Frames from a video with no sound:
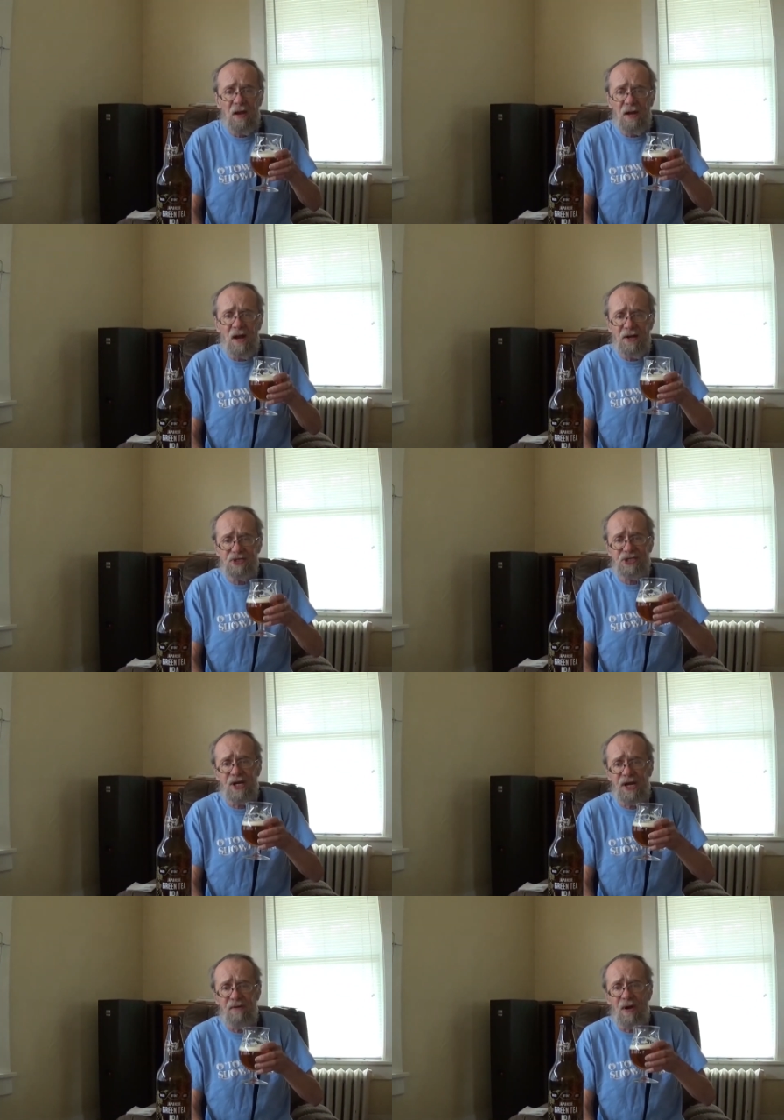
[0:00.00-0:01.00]
kind of
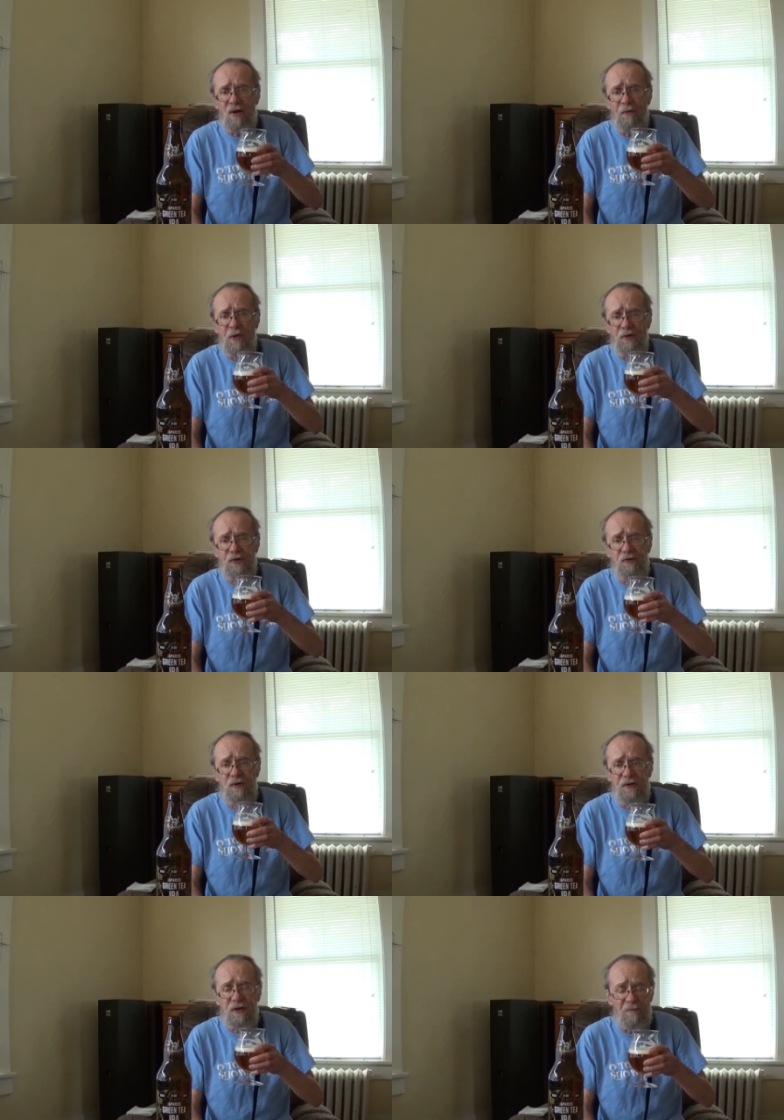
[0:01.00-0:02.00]
sticky mouthfeel to
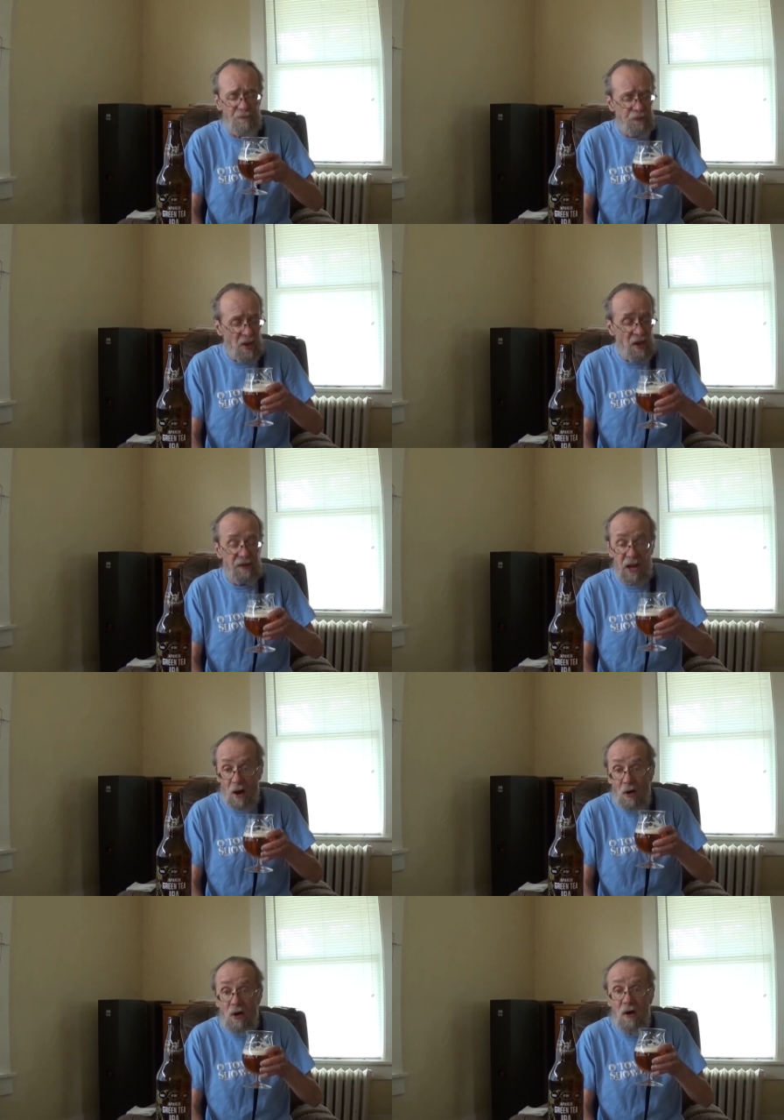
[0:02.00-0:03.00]
it. Um, the
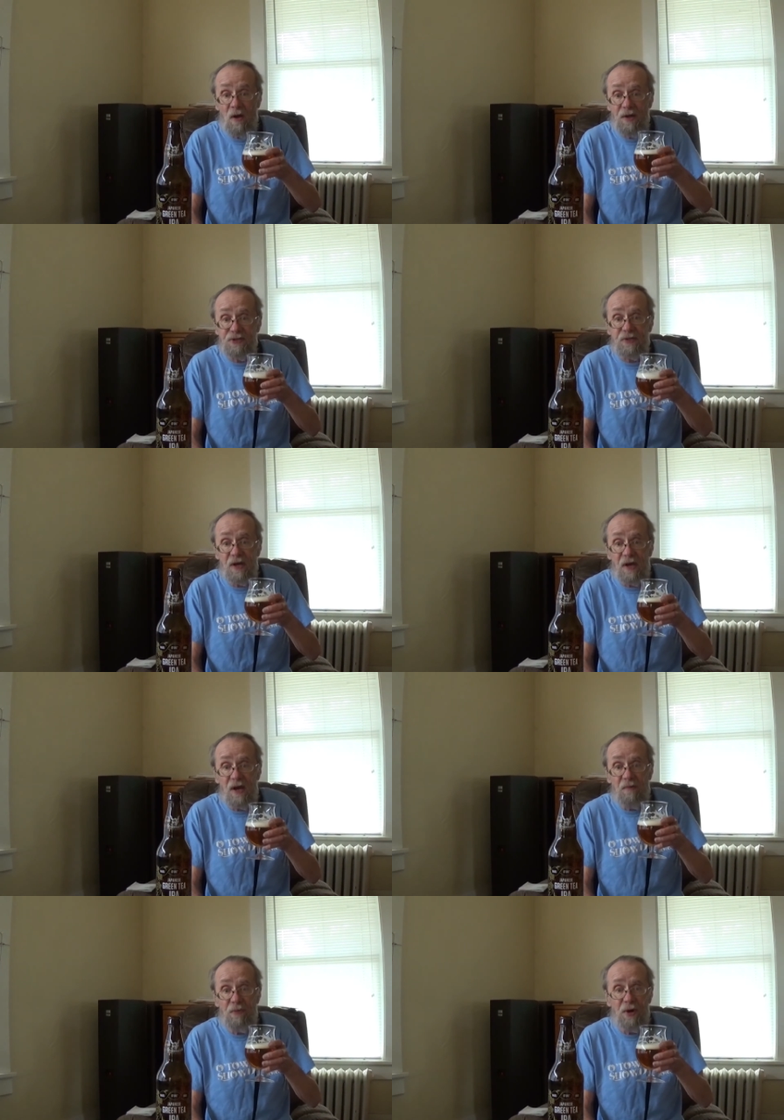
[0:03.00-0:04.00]
alcohol is
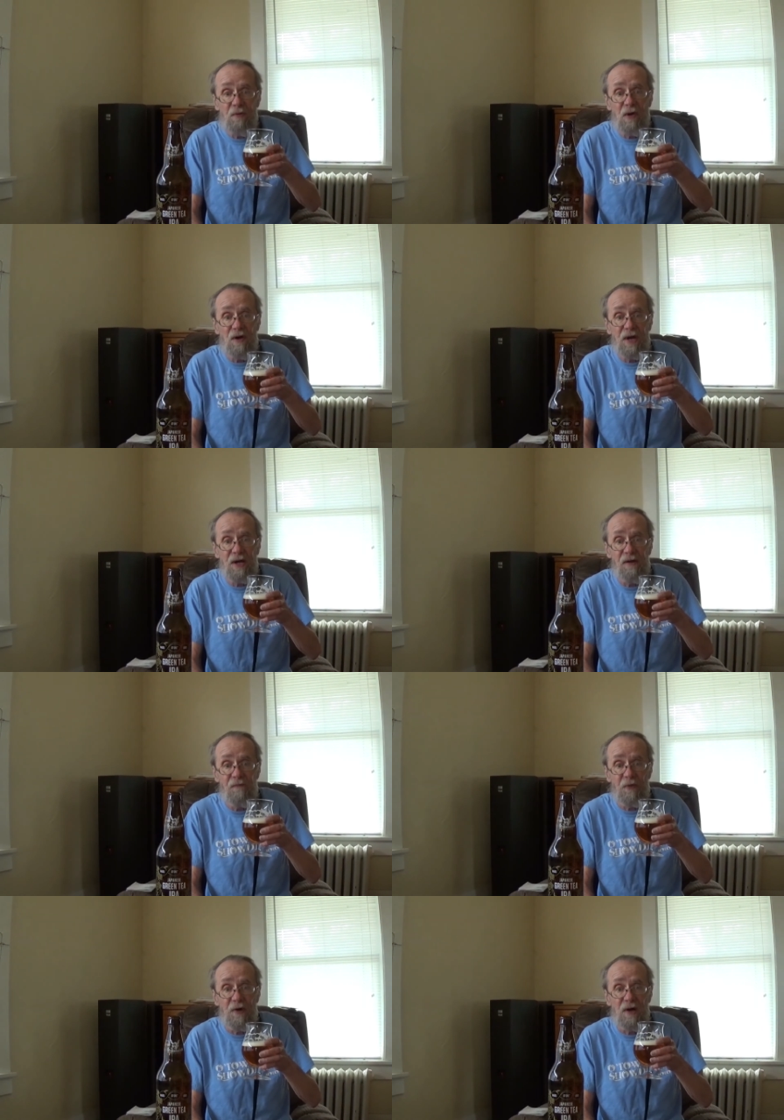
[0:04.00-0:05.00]
pretty well hidden
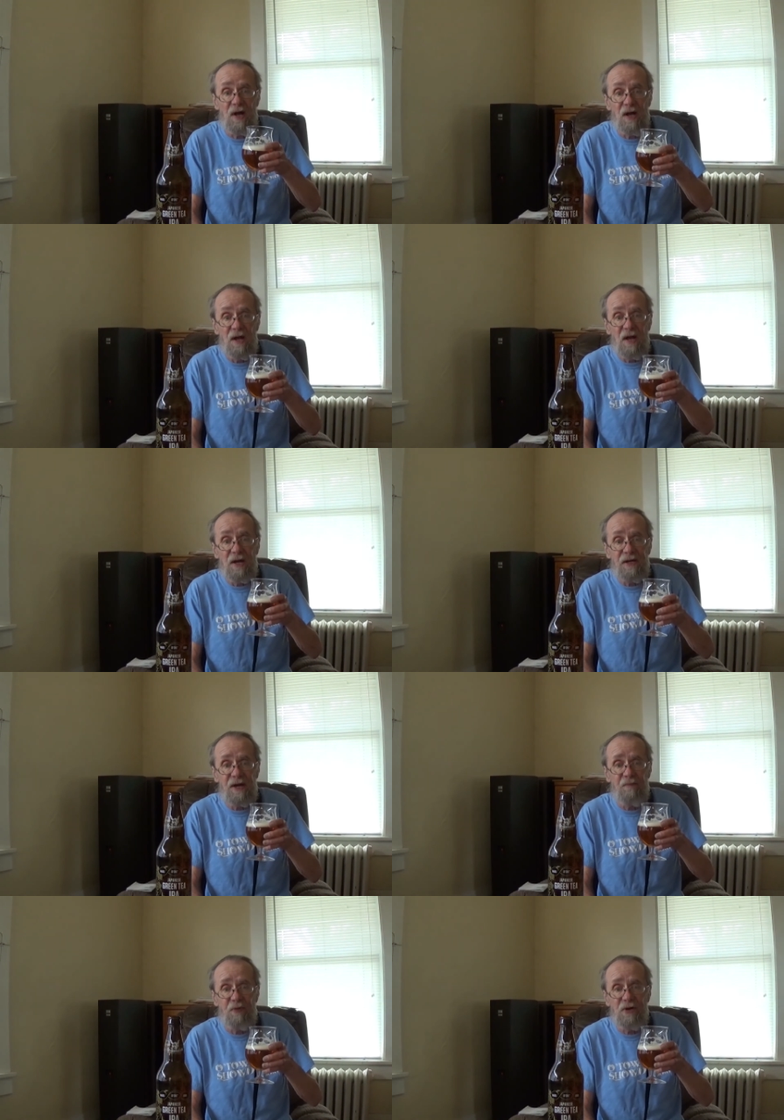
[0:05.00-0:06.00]
for uh,
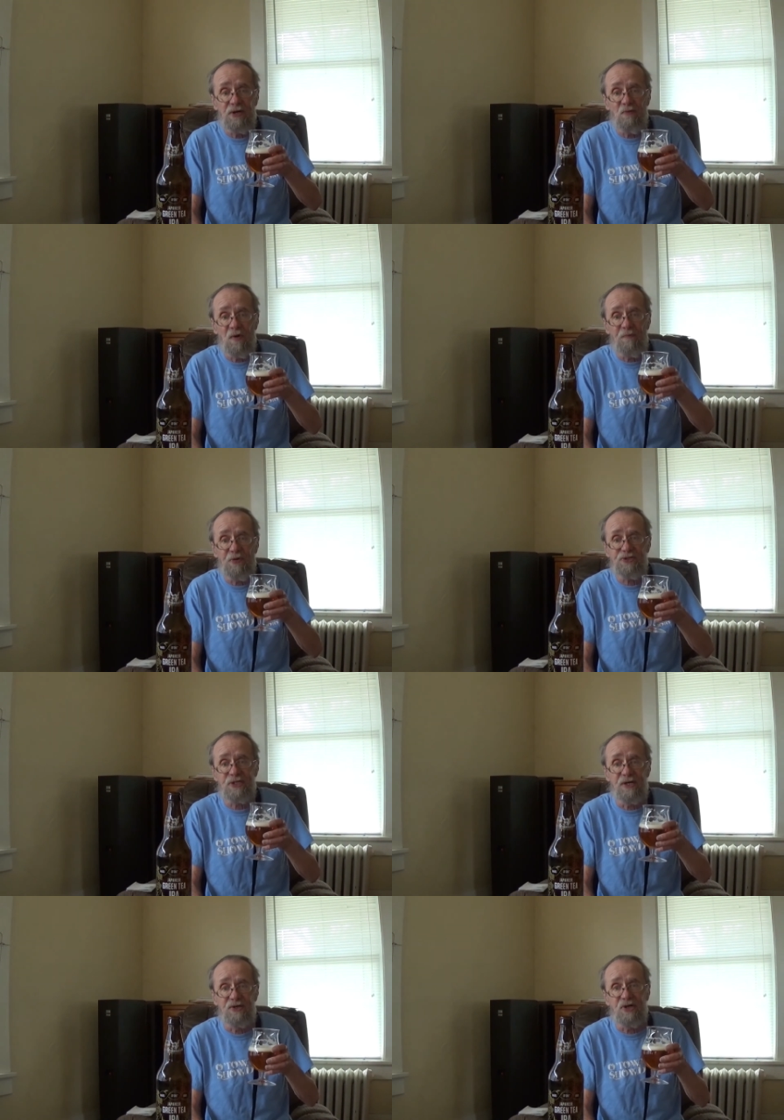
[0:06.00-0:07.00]
10.1%.